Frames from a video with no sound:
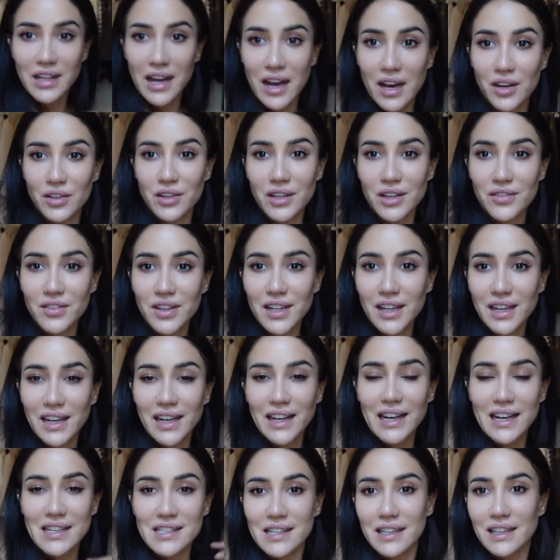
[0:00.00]
out, even
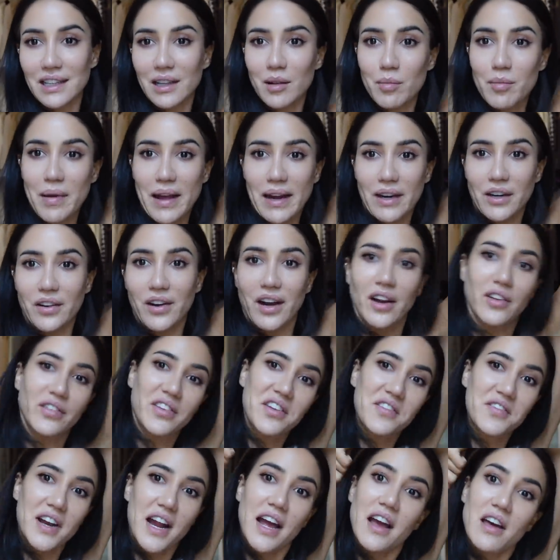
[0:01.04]
like as a little background.
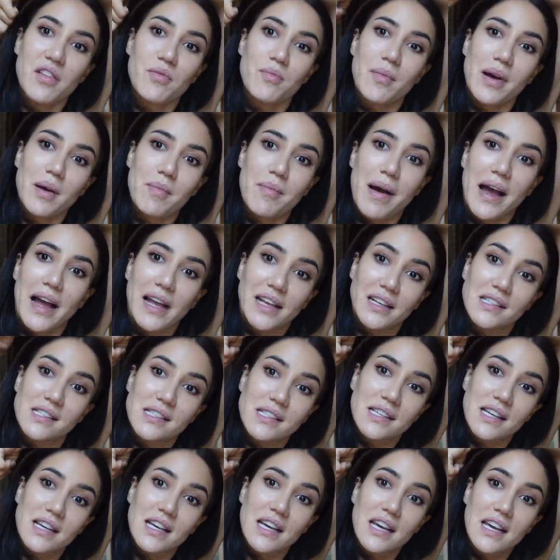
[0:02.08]
Never had my
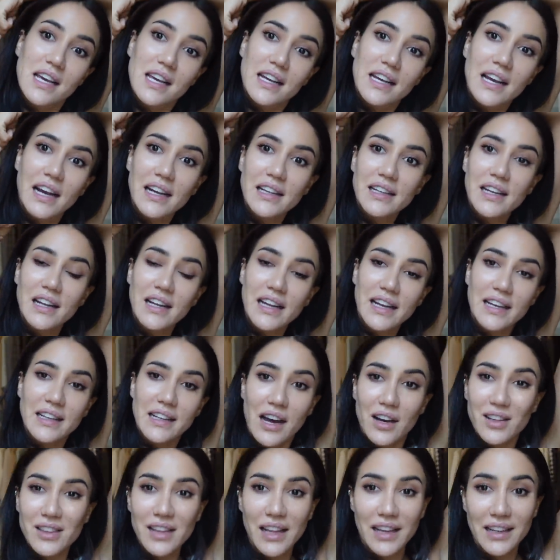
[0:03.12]
bags kind of laid
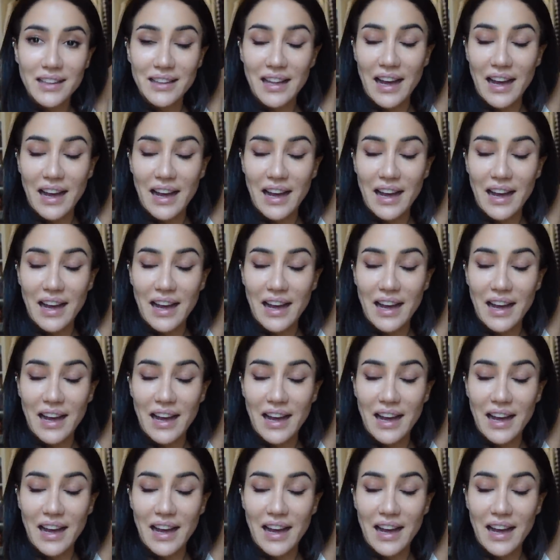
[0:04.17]
out like